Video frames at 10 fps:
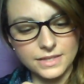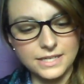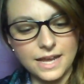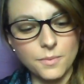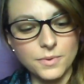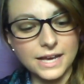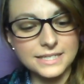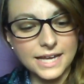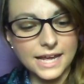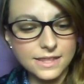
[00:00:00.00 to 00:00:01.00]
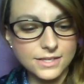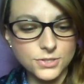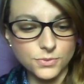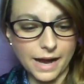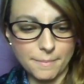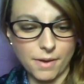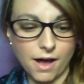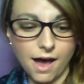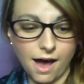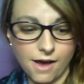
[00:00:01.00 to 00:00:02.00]
Now when I take this wrap
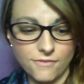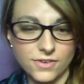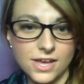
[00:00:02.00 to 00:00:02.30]
off,